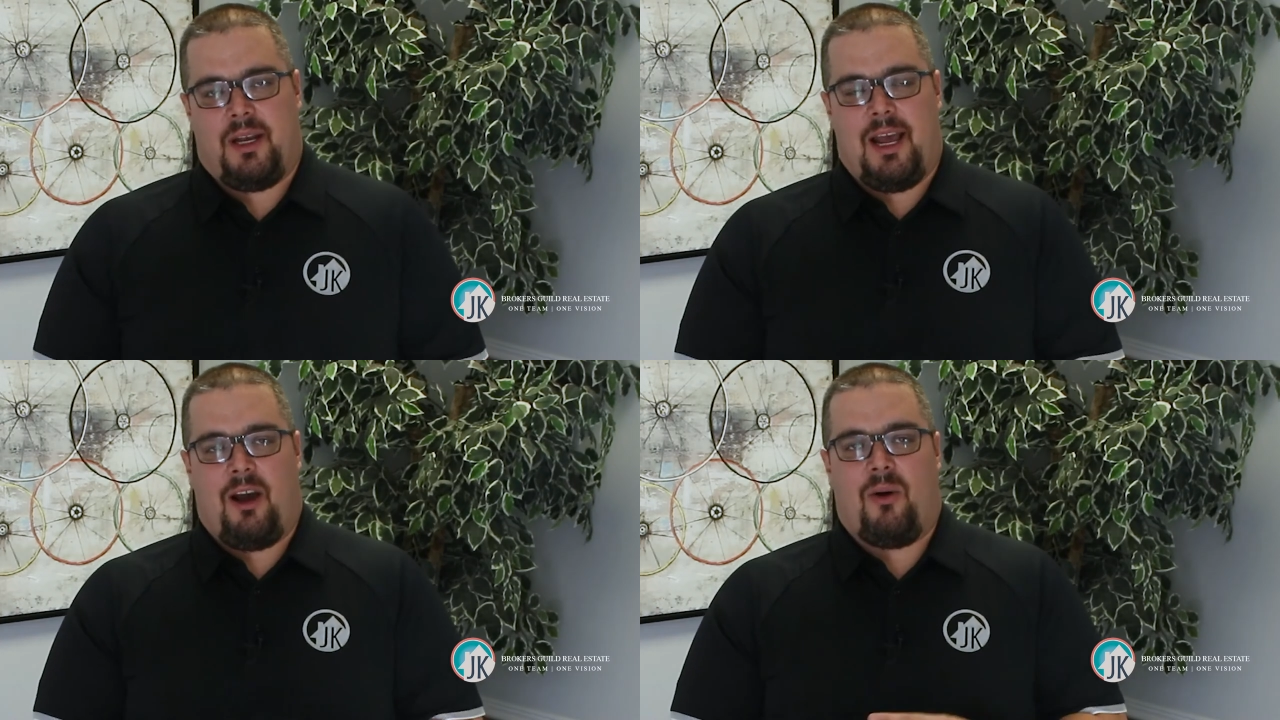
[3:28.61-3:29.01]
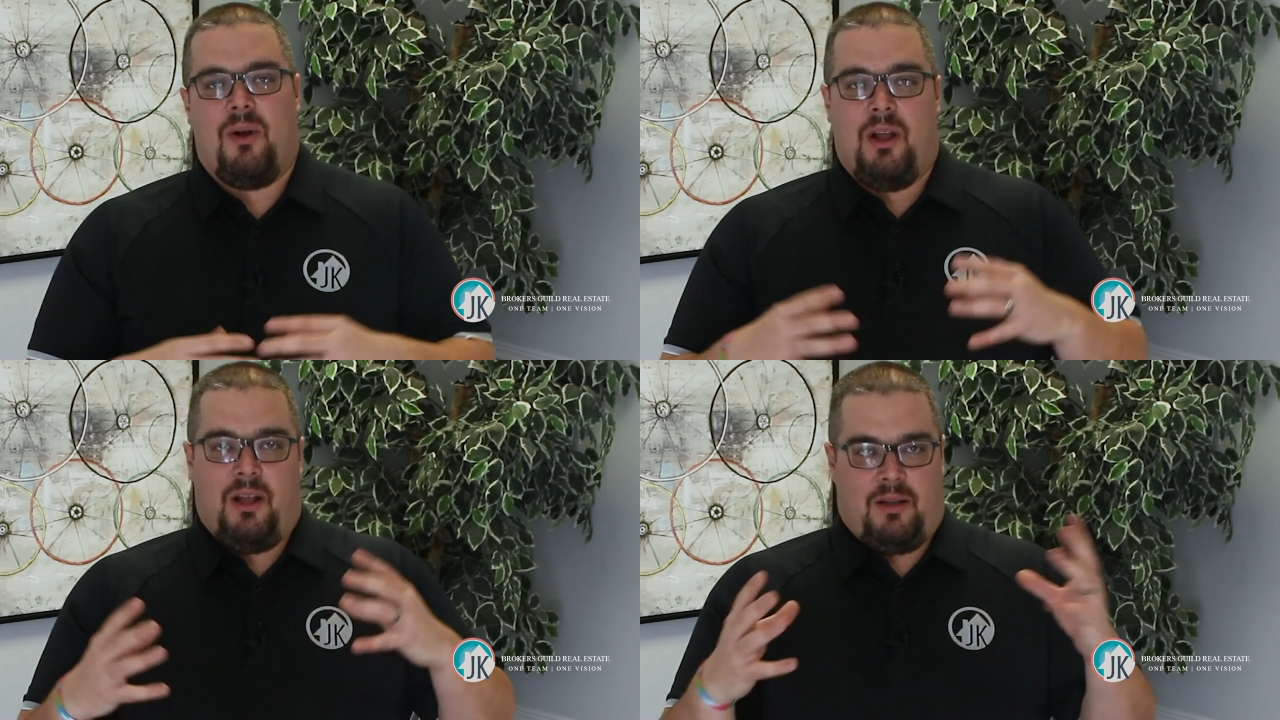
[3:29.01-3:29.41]
Now,
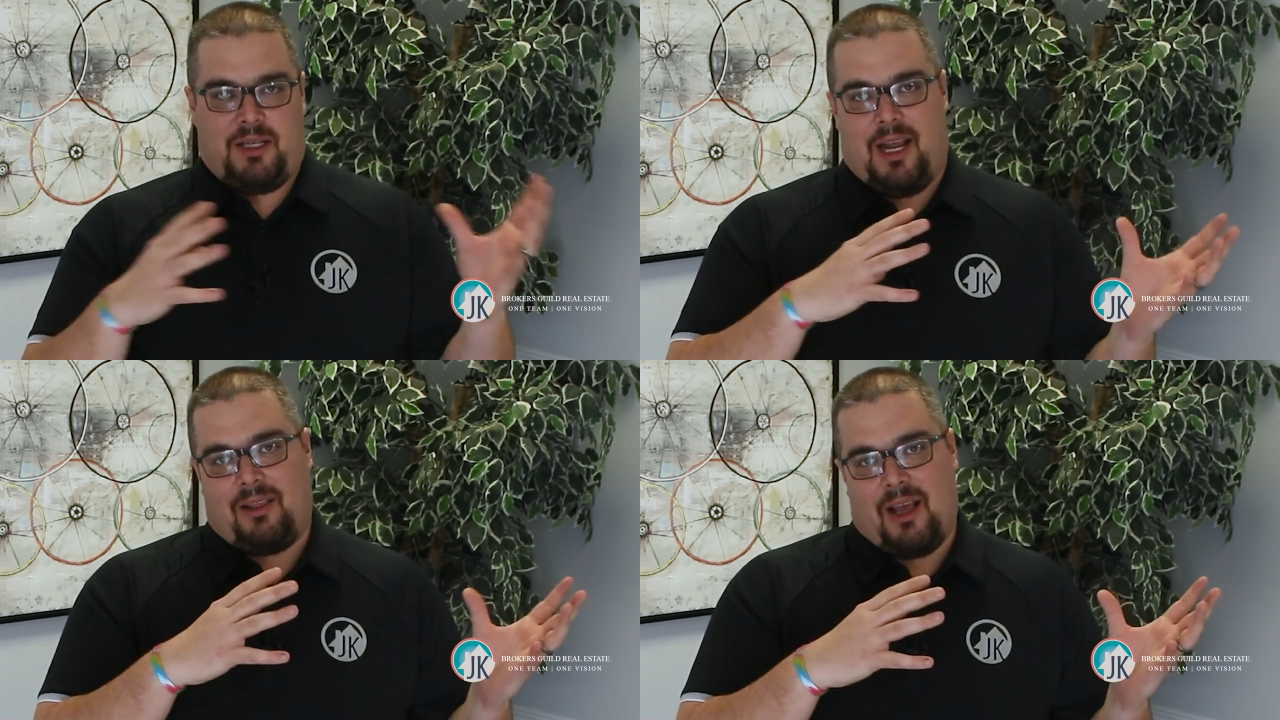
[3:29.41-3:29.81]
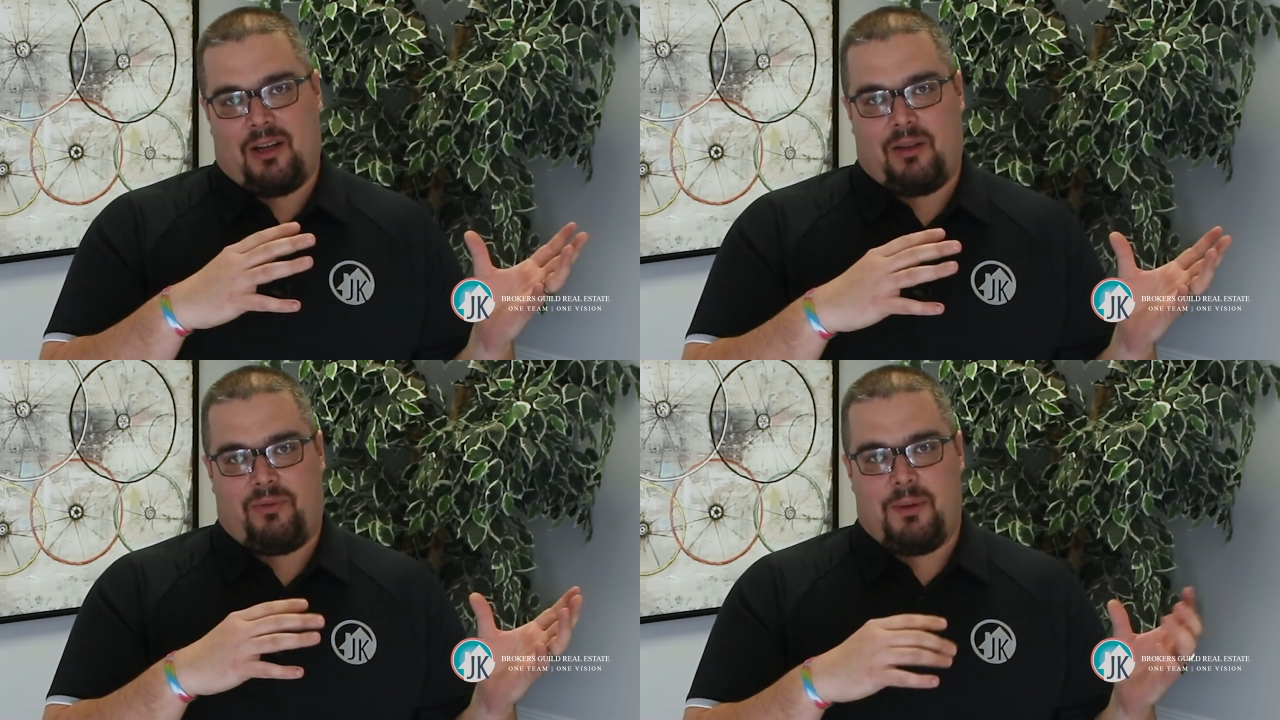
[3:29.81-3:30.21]
take that
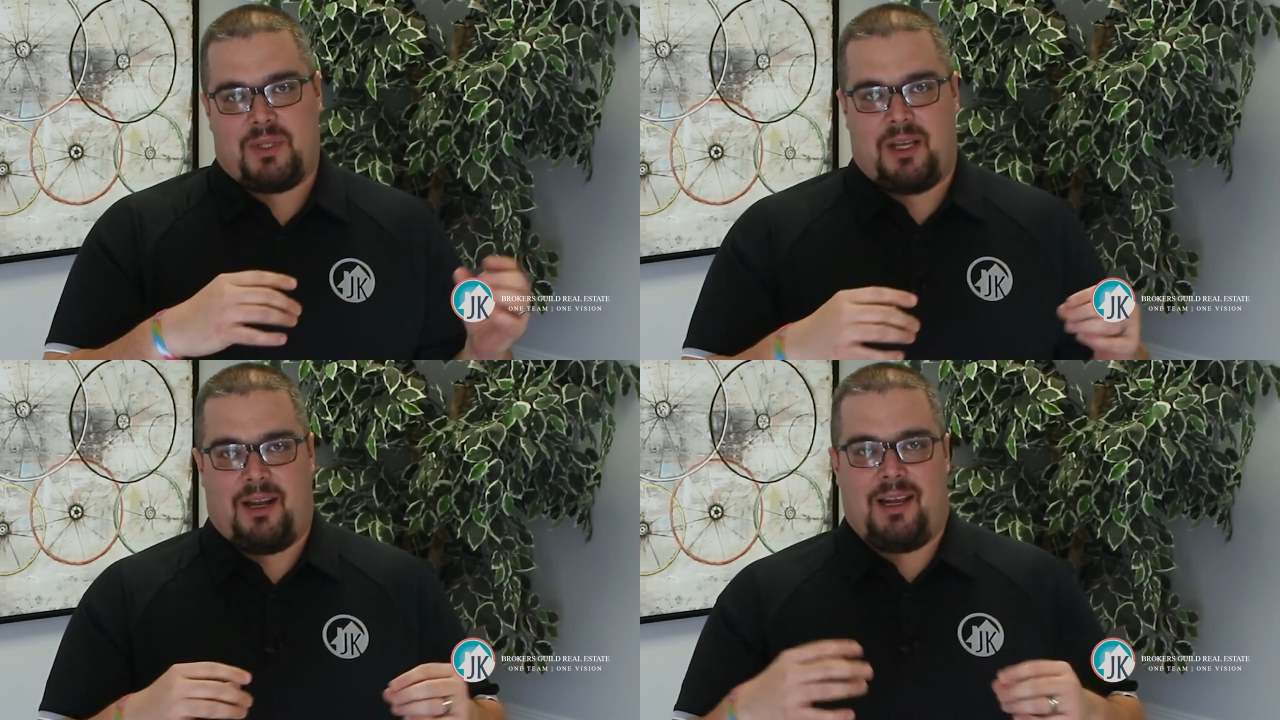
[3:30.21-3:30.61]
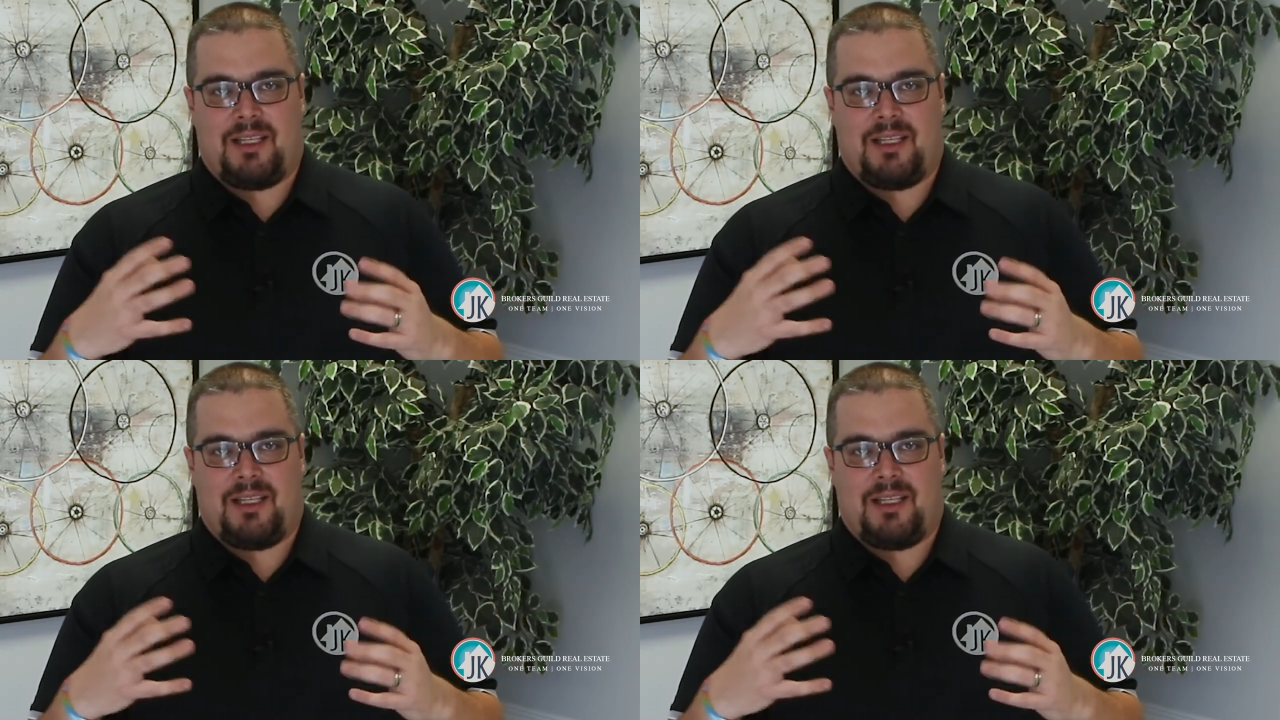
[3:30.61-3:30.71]
on the flip side.